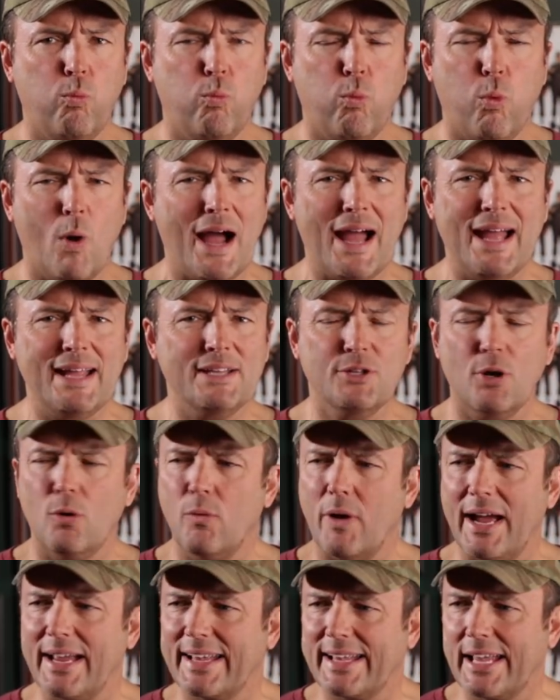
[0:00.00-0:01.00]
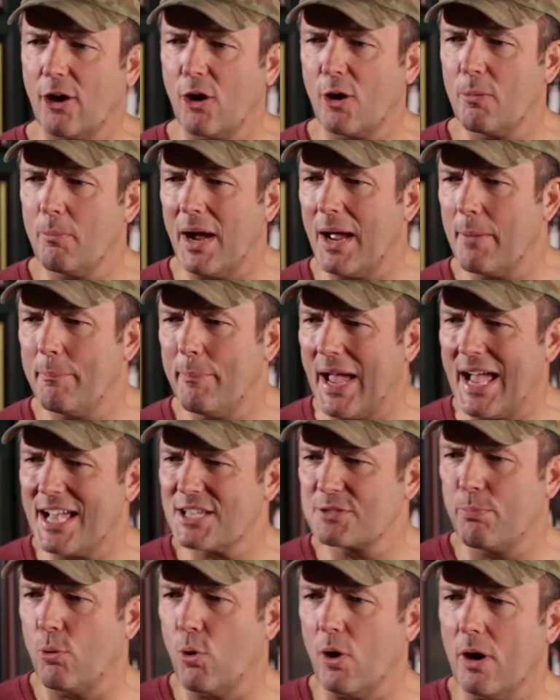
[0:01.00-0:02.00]
Why don't I carry my
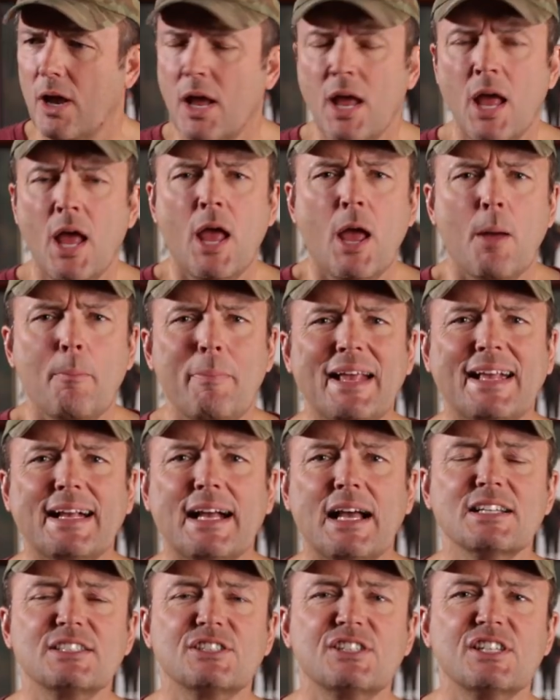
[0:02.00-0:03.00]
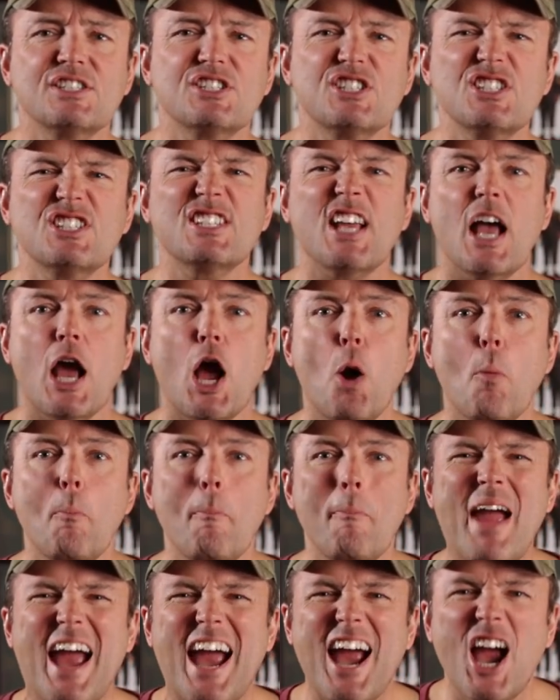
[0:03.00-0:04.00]
passport? Because this is
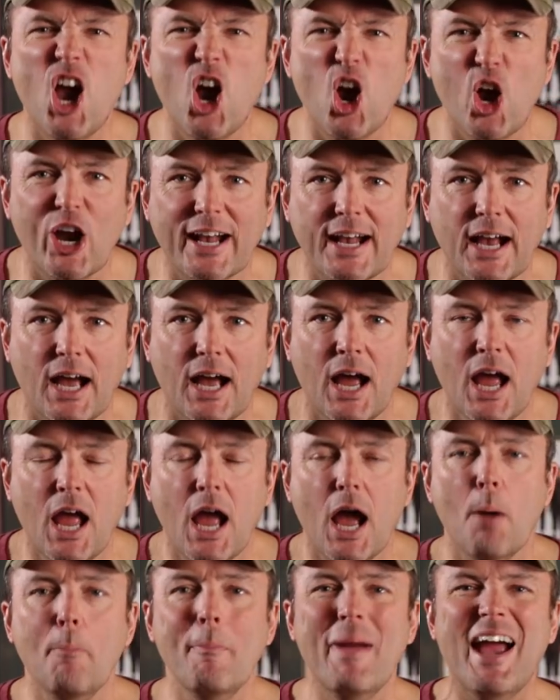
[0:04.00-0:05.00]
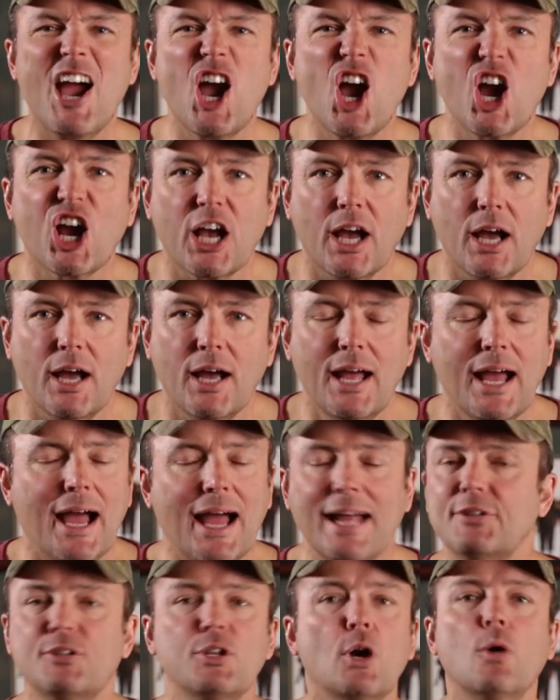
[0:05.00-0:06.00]
America, America.
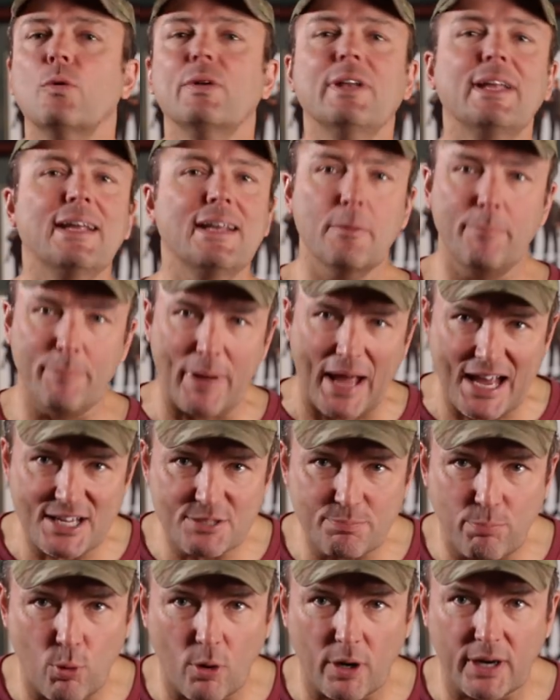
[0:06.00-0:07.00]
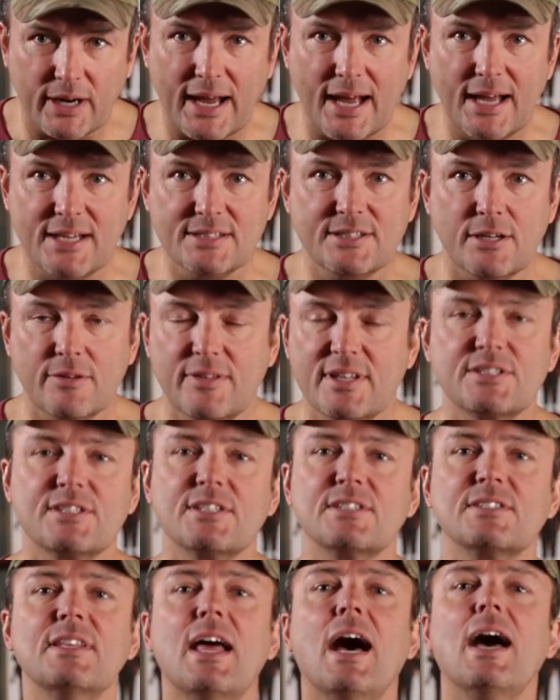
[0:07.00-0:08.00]
I don't need a passport, guys. So this
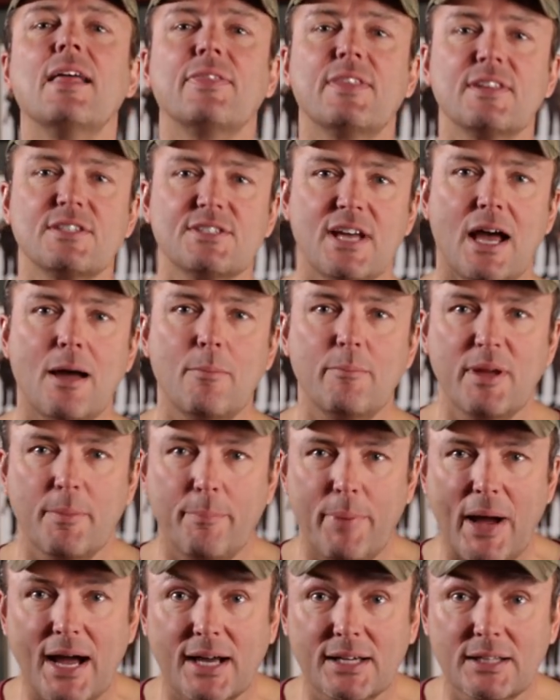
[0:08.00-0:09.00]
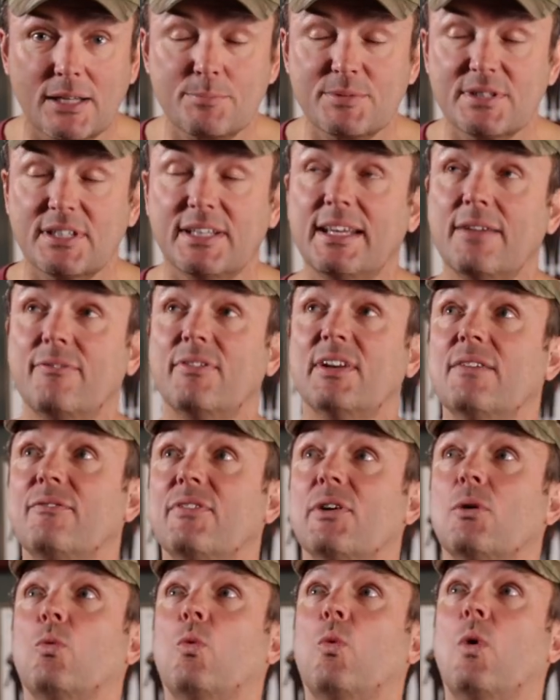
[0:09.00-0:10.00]
is not the zombie apocalypse. And even if
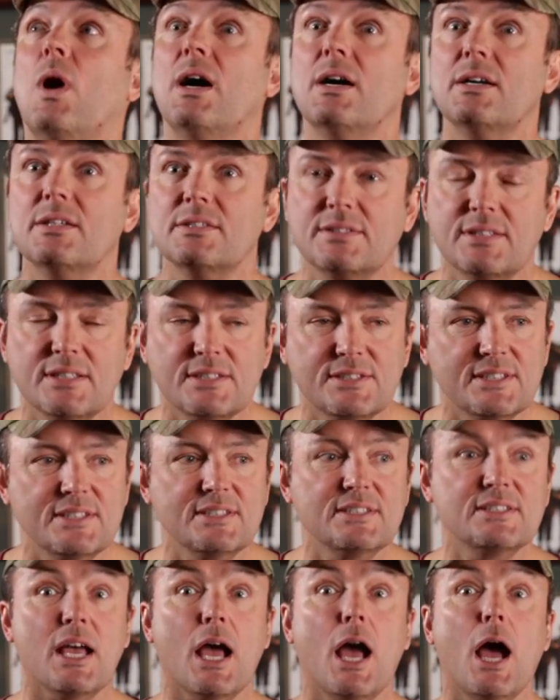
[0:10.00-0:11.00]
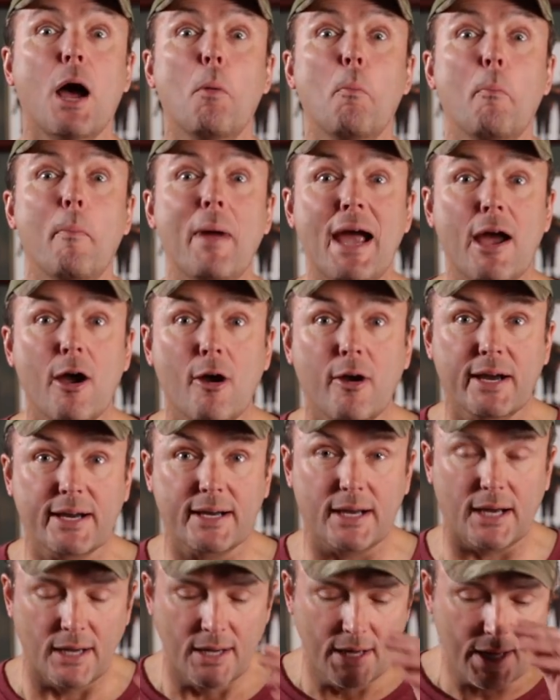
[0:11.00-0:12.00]
it was, this is
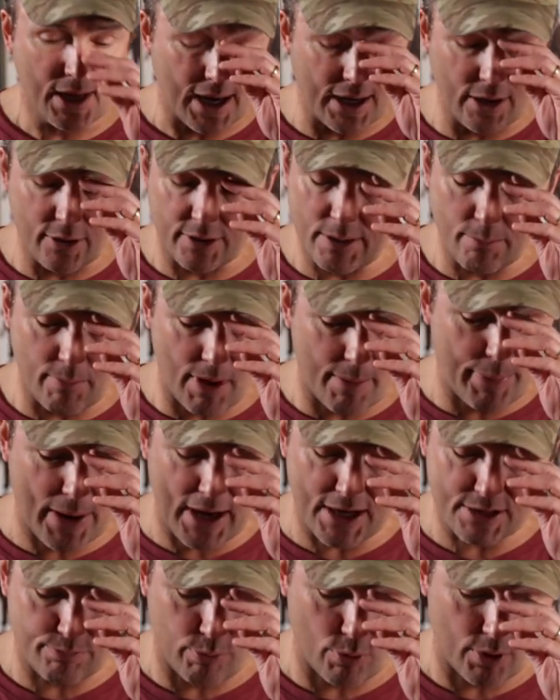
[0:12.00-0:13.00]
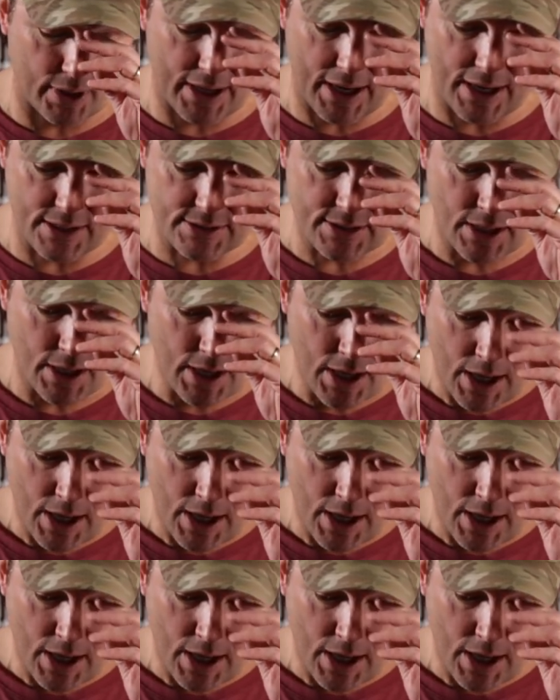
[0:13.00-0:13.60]
America. I don't need my passport, guys.